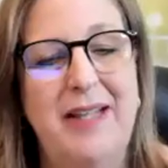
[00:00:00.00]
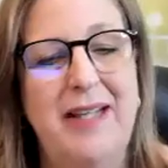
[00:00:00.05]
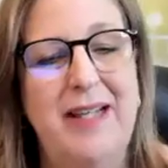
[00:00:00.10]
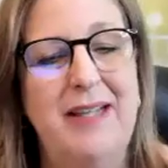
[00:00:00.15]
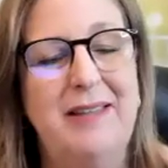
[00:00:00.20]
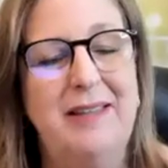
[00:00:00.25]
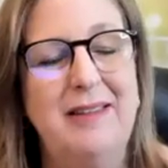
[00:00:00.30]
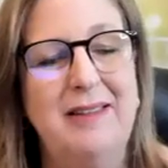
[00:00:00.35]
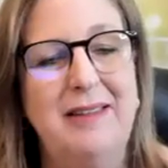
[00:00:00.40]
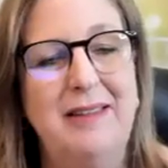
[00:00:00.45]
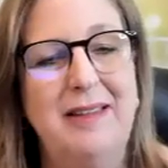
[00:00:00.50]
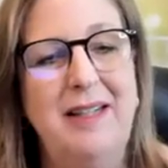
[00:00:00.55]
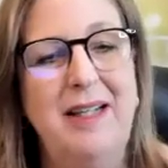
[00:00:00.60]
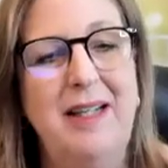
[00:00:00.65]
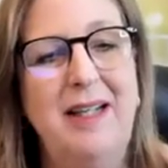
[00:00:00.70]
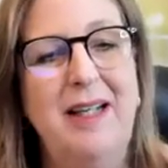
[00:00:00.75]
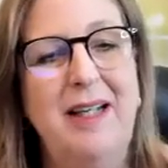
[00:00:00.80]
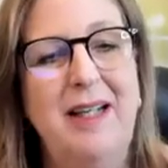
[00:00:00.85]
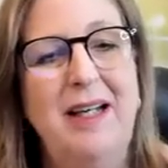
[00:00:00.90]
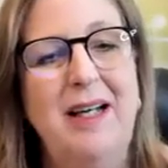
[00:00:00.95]
that.
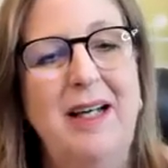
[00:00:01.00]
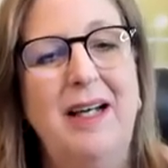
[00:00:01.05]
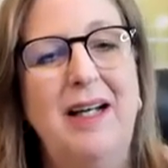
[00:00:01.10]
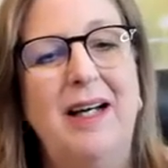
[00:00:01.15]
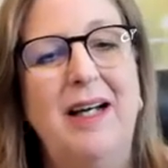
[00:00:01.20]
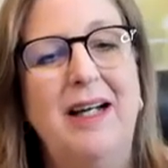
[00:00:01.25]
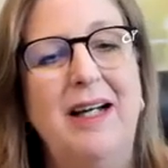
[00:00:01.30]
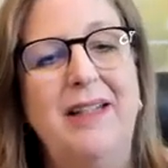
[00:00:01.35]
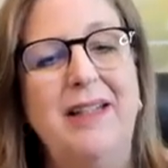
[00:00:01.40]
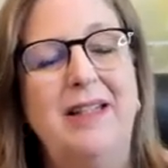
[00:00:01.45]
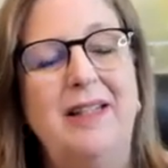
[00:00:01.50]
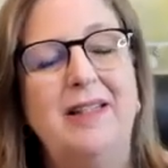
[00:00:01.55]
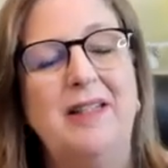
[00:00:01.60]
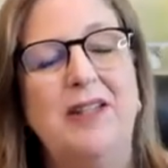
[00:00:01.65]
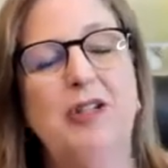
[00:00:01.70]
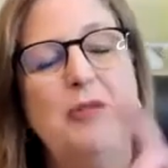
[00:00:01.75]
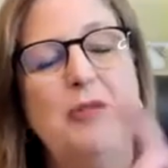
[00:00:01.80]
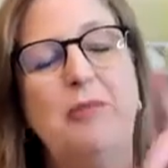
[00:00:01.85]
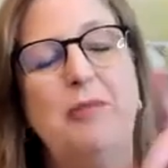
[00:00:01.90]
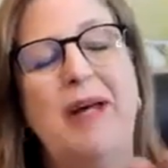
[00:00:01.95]
I need to
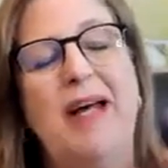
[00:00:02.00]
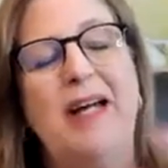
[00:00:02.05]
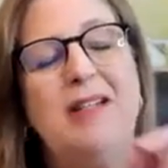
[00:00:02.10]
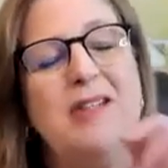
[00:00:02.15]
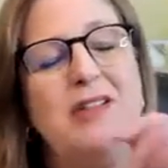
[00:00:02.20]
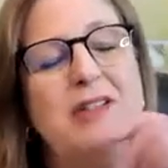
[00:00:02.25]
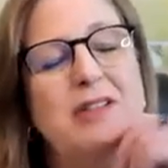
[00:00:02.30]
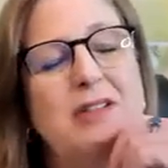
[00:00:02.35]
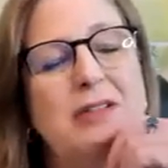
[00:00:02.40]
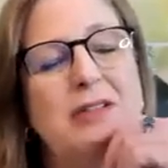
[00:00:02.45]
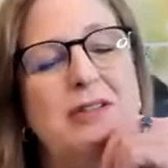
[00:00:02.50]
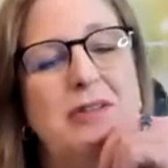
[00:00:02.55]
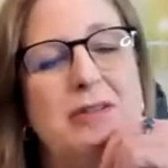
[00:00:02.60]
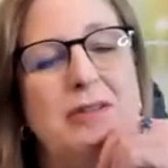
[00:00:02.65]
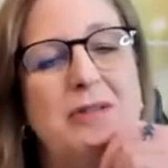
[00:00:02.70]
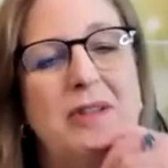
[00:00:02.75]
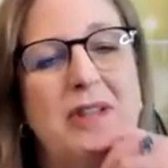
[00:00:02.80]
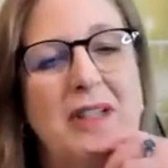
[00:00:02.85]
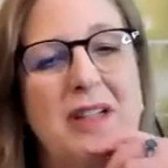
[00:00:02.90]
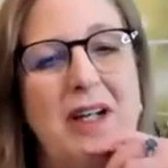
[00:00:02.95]
go back
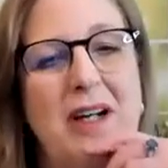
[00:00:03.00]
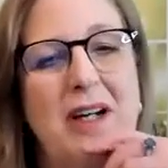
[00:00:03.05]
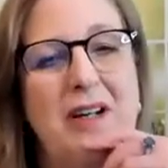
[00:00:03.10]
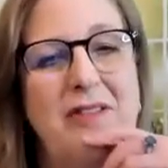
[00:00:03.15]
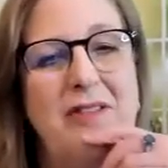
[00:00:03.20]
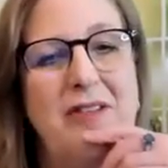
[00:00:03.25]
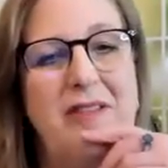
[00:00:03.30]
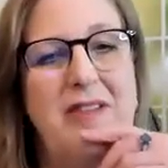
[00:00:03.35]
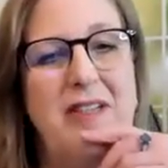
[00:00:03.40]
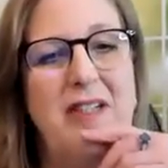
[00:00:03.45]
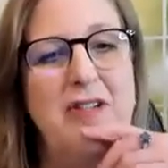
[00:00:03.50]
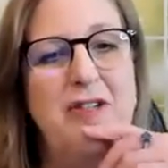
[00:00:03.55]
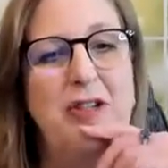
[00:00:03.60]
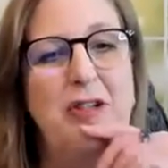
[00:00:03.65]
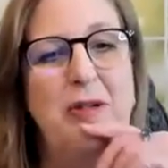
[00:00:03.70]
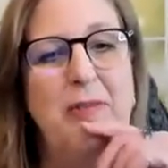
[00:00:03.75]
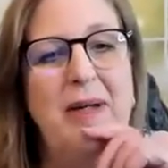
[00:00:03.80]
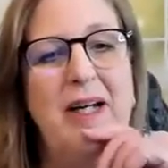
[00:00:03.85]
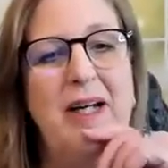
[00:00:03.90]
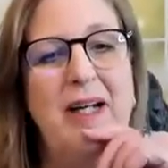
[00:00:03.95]
to the conversation
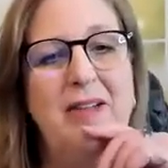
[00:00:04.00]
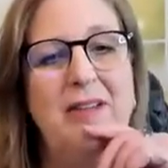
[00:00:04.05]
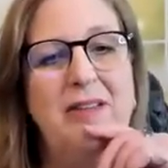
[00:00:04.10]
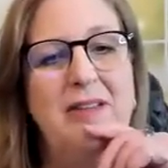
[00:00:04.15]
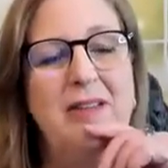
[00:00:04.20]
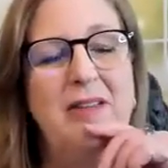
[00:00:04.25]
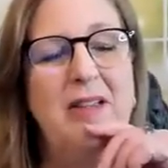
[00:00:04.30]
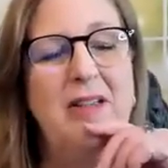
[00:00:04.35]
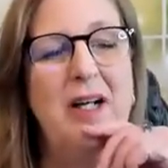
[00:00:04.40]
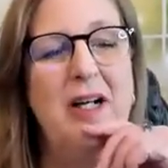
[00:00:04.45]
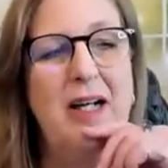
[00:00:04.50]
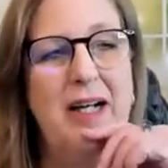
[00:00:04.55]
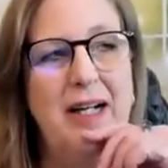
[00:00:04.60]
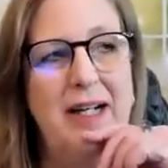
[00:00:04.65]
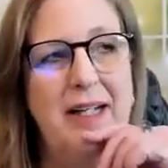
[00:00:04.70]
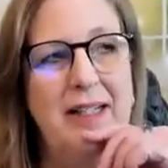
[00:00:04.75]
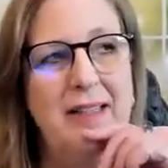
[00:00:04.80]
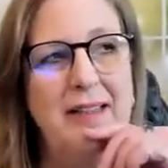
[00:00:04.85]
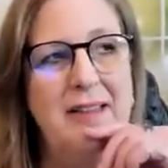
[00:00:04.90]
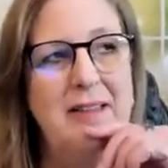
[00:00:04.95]
about
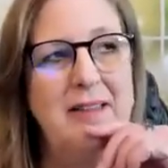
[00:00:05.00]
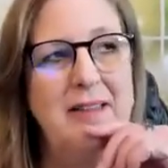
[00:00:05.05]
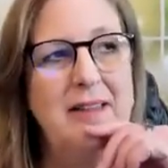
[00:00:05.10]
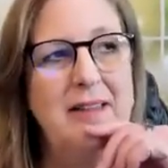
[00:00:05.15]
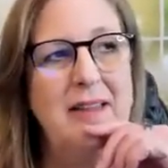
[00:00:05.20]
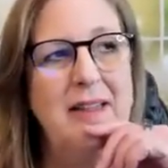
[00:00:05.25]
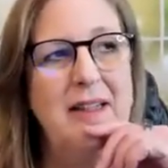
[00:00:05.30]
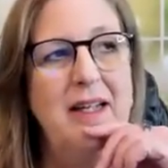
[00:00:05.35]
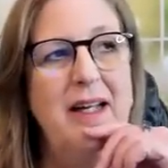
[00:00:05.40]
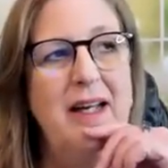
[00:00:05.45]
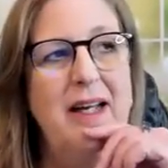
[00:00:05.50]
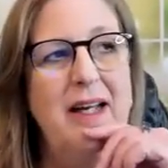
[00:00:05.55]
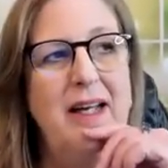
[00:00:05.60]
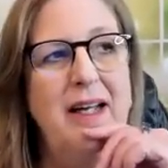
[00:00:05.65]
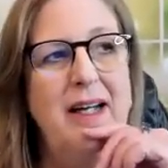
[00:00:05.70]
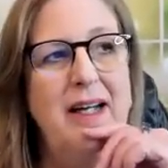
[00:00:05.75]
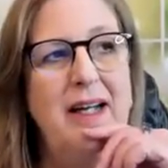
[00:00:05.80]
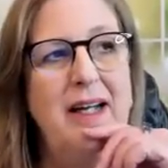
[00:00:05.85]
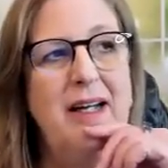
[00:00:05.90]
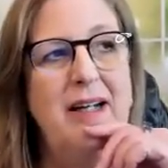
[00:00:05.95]
God
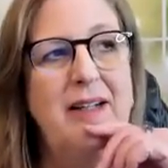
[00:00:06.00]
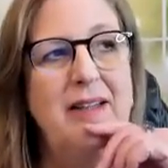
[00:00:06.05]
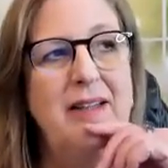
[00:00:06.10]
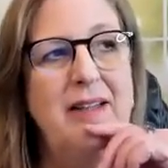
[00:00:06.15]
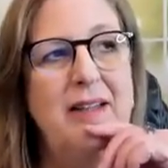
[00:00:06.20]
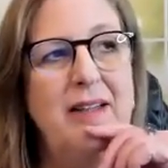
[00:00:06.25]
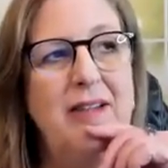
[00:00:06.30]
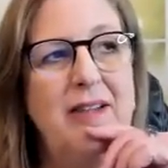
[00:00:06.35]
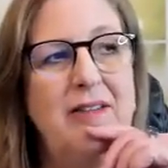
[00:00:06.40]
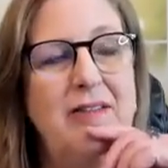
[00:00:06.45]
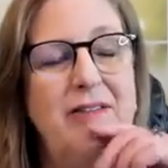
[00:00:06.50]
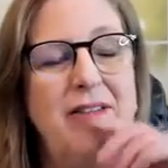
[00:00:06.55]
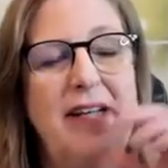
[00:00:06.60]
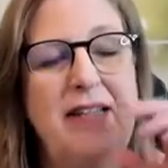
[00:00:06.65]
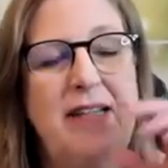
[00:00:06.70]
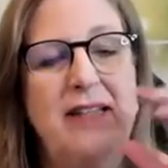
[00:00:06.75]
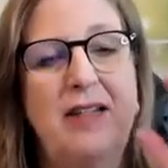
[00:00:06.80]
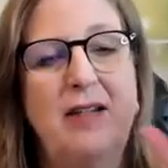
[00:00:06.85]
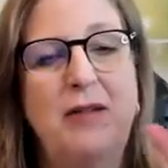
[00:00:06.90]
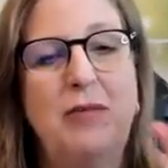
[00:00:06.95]
and the
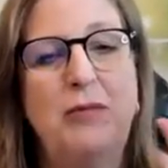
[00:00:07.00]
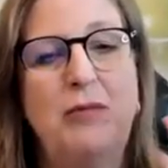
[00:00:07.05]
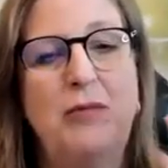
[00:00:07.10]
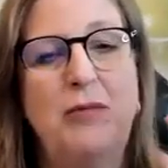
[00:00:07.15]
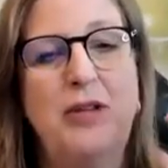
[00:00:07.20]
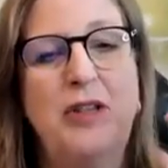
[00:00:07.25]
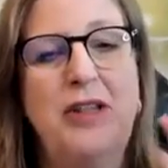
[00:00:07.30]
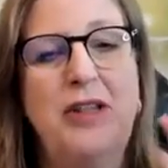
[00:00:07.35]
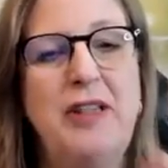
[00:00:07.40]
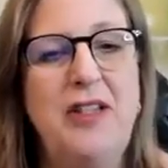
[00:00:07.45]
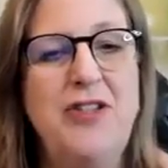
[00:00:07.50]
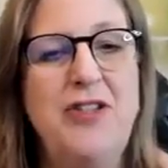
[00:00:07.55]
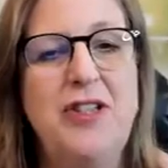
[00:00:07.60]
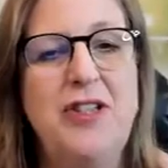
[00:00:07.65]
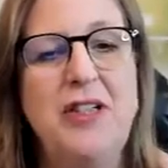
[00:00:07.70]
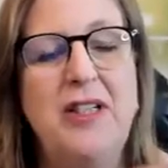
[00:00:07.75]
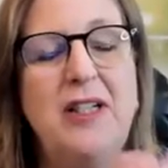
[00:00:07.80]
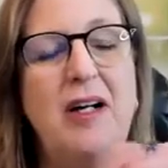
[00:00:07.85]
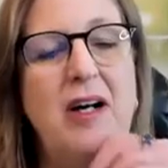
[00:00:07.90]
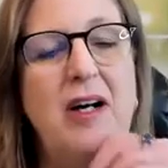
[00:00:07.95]
fact that
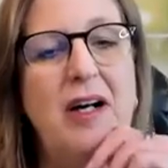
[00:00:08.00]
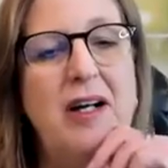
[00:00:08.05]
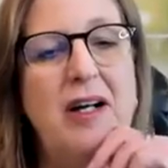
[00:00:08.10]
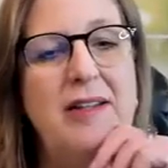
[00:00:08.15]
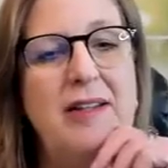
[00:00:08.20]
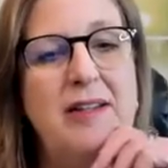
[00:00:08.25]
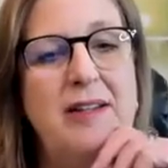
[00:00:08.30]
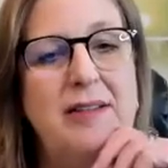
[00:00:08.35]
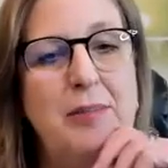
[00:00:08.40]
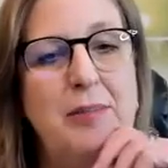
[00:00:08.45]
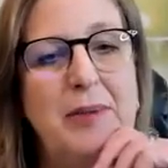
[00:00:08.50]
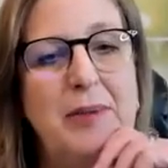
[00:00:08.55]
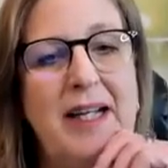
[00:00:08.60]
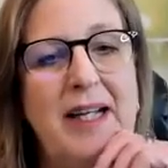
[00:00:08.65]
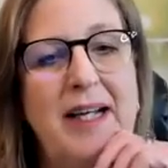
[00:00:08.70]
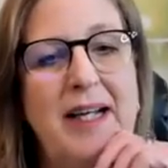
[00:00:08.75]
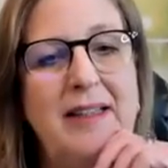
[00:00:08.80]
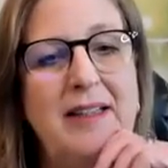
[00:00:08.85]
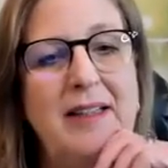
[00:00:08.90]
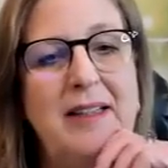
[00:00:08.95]
religion on this
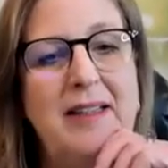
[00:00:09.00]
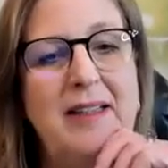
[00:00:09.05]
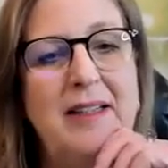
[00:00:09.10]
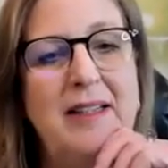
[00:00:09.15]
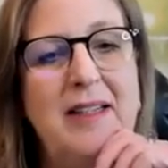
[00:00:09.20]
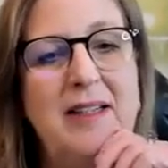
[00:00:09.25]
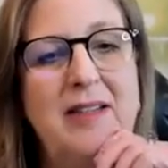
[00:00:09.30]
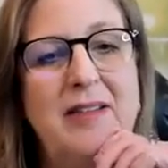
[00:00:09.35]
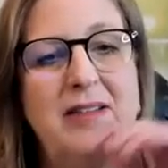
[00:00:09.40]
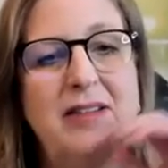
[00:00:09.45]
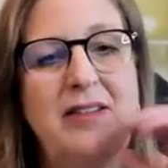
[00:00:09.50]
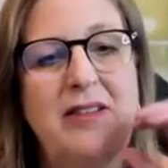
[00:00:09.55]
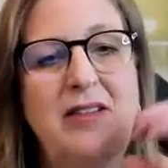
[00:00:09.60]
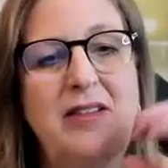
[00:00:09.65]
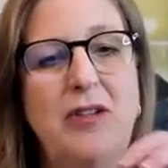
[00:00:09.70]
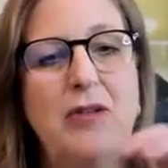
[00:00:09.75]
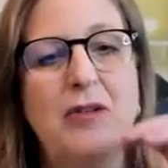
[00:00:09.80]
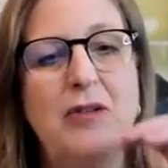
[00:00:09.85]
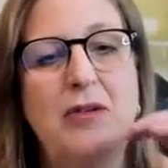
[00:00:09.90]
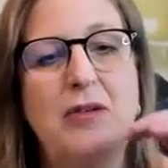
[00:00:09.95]
planet is
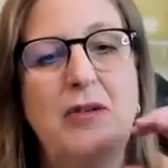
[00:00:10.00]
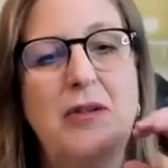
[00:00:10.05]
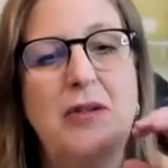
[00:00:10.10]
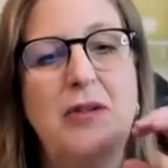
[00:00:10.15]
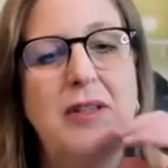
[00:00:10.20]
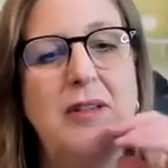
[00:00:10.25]
so